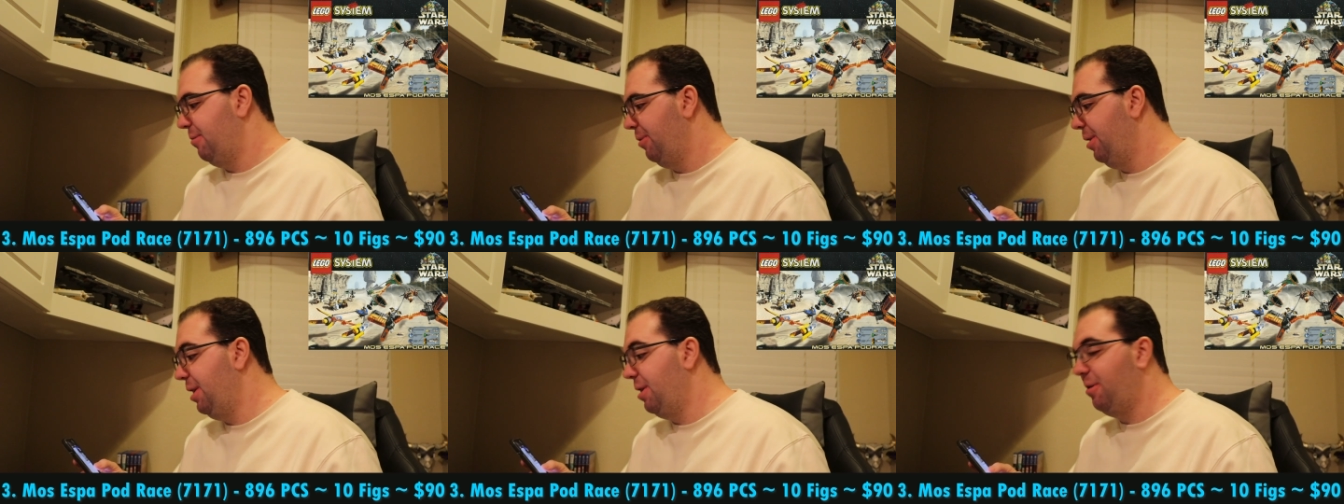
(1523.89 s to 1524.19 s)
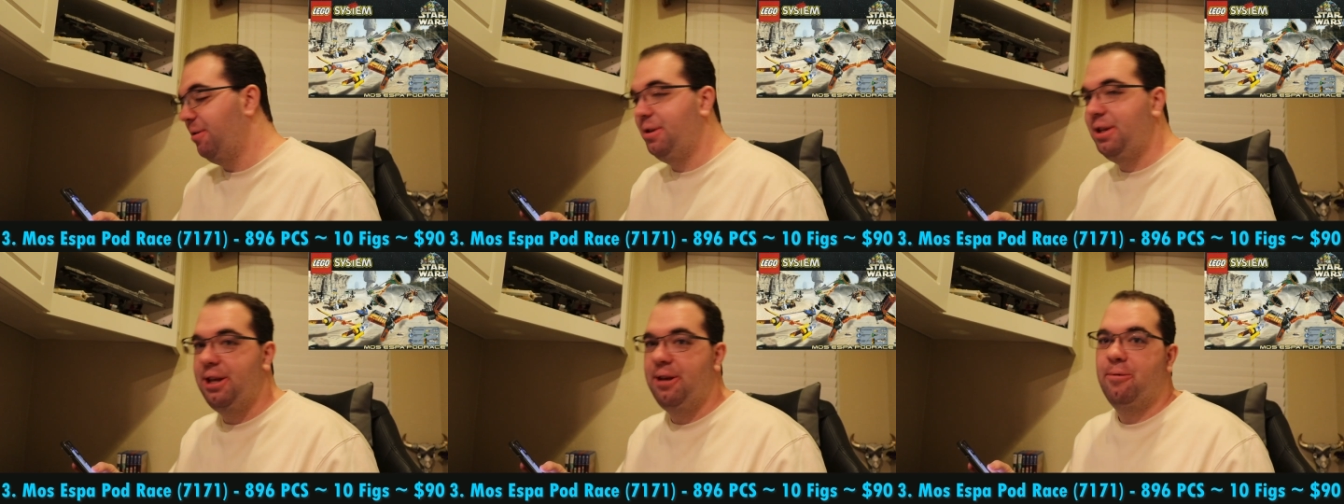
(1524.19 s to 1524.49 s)
We
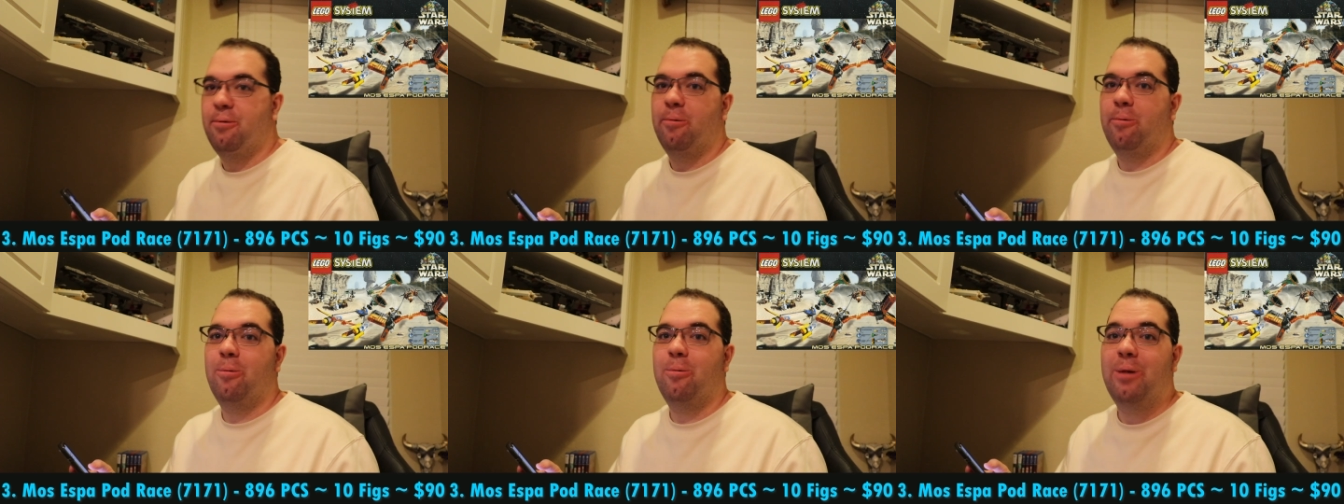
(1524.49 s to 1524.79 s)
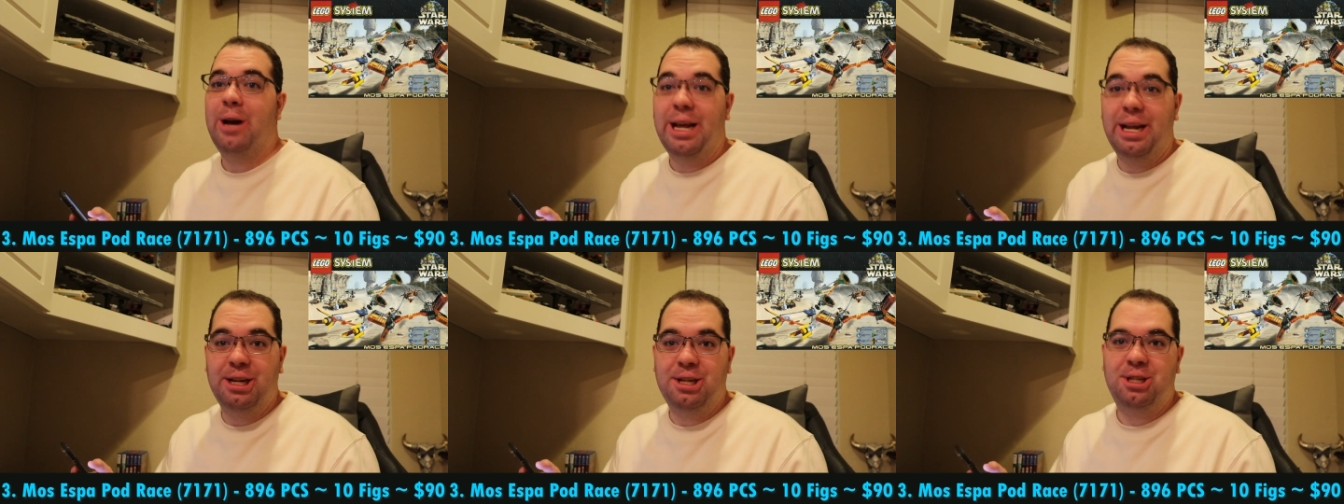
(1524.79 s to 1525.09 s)
only
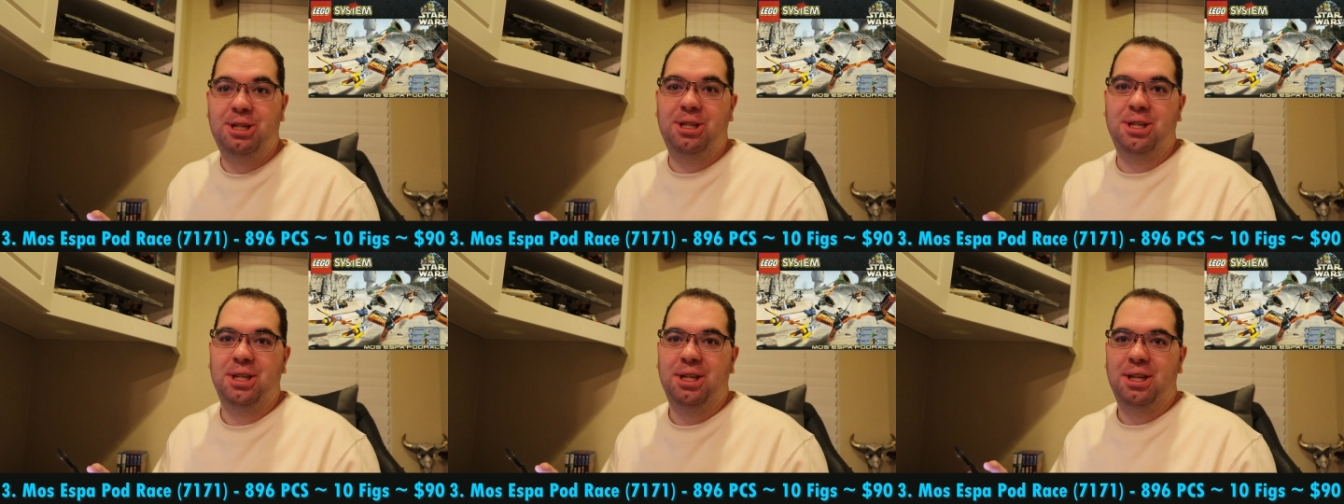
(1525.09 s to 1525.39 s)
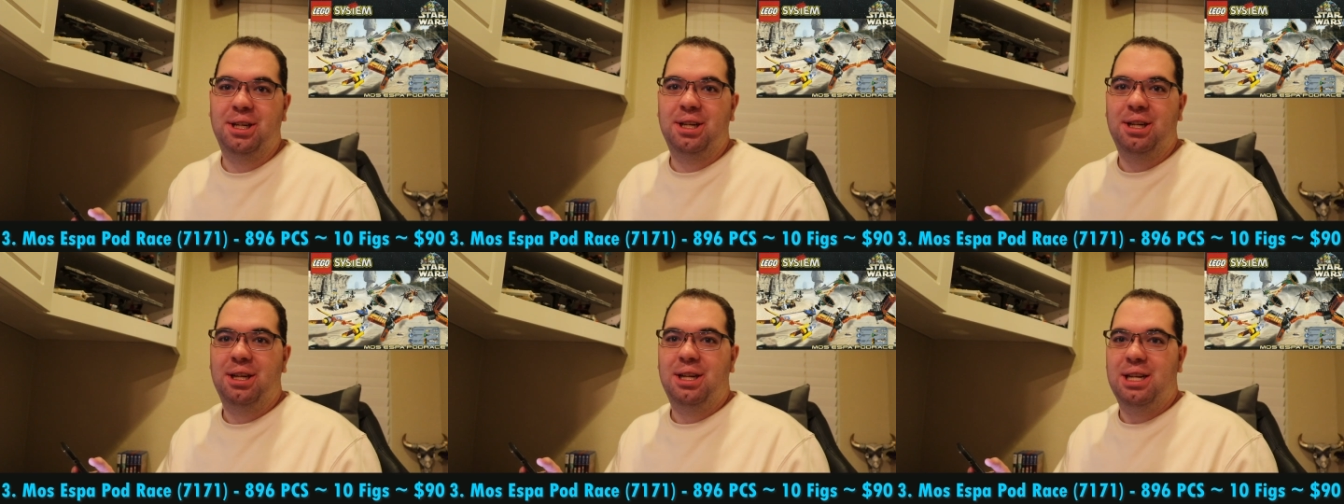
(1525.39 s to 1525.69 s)
wish
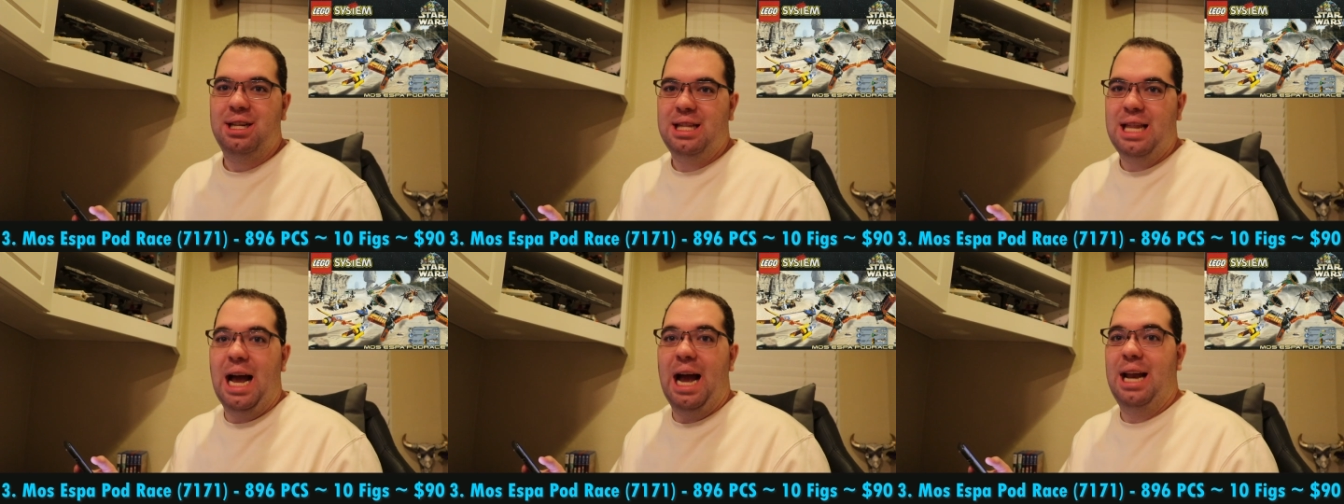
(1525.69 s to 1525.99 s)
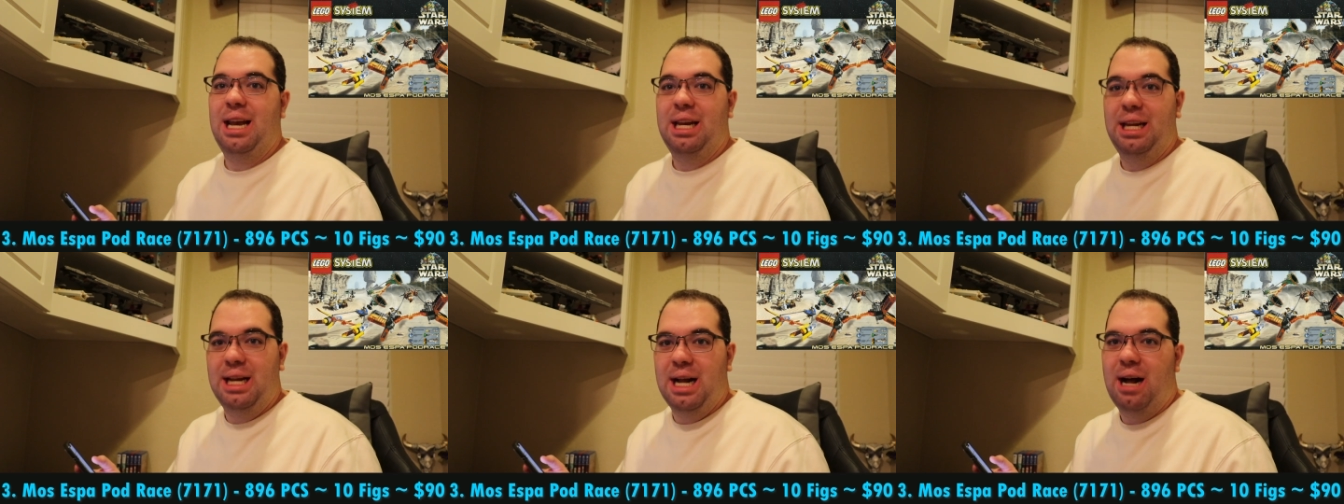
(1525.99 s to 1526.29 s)

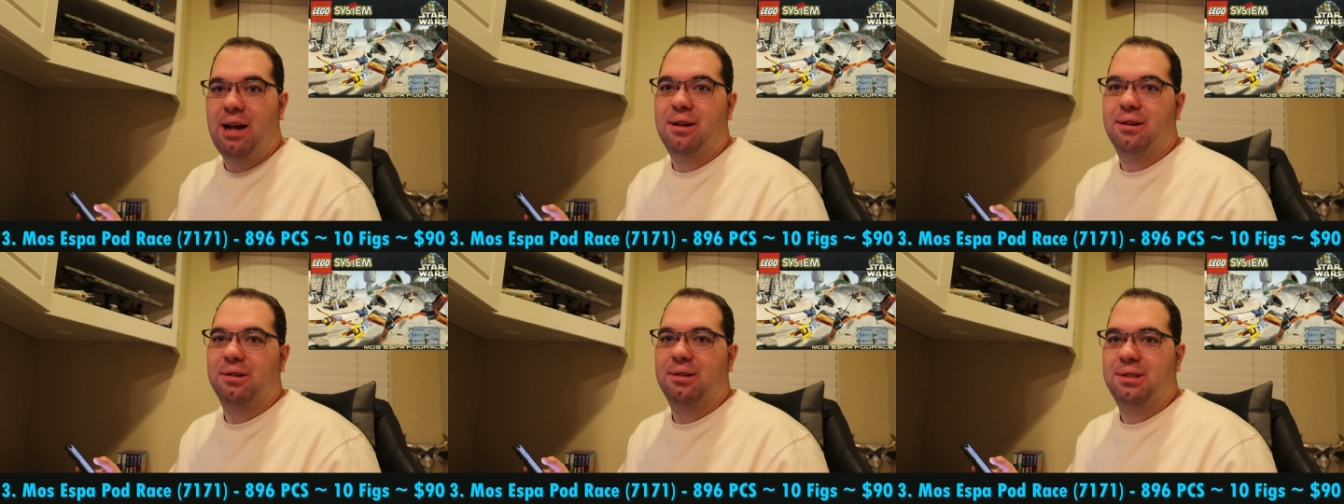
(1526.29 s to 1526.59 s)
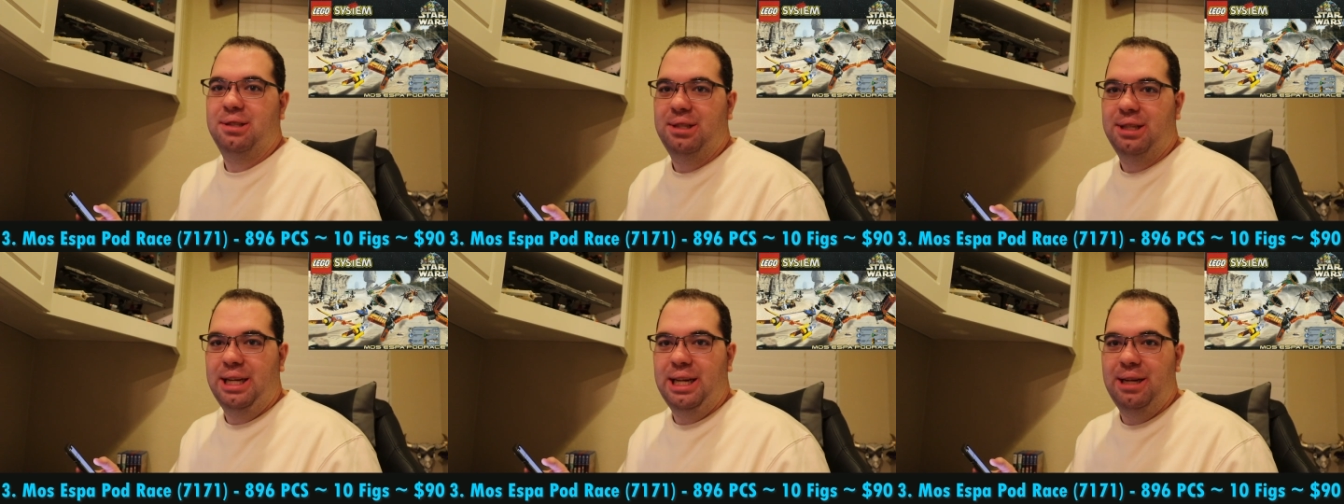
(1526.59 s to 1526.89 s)

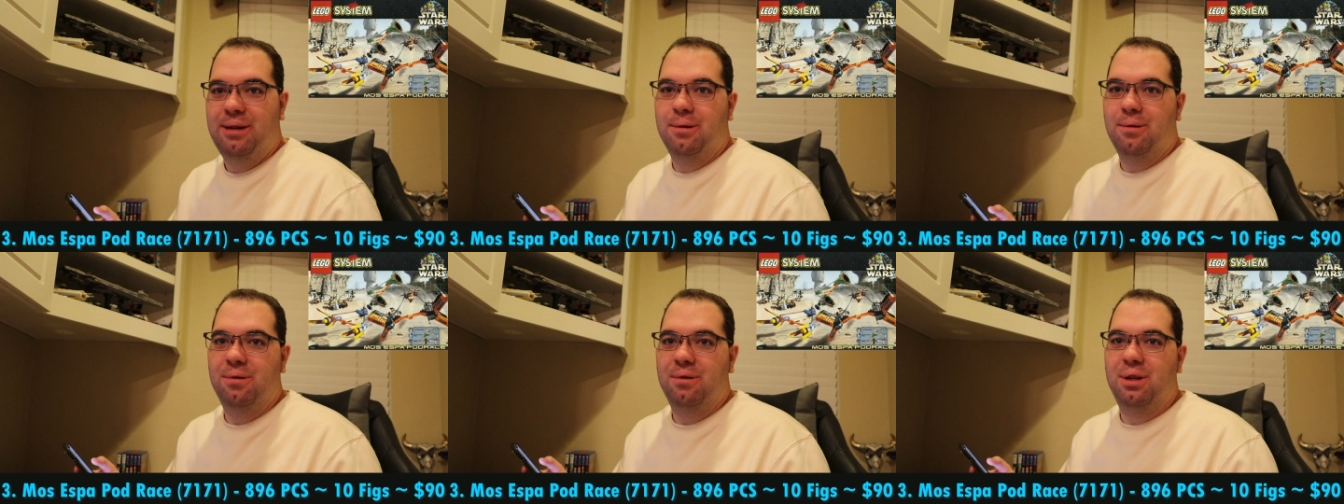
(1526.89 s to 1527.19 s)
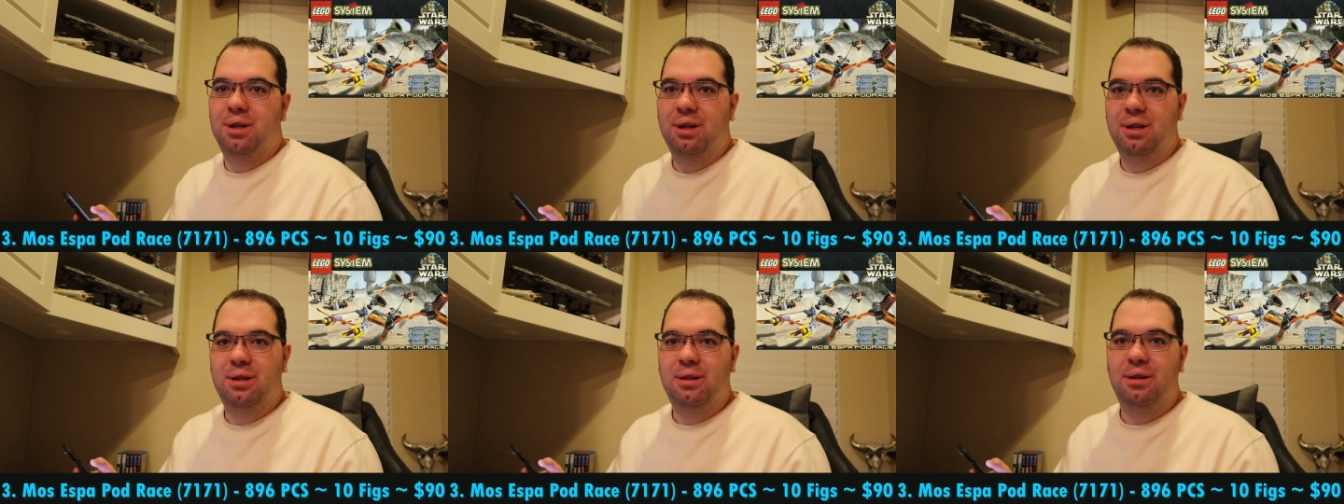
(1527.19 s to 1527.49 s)
$90
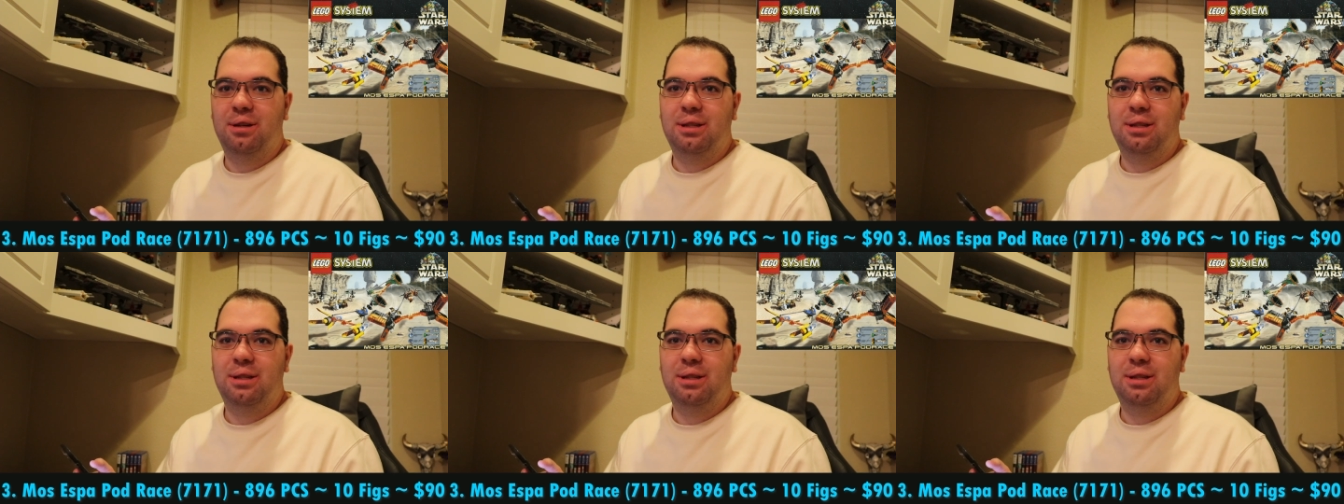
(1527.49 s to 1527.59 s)
equaled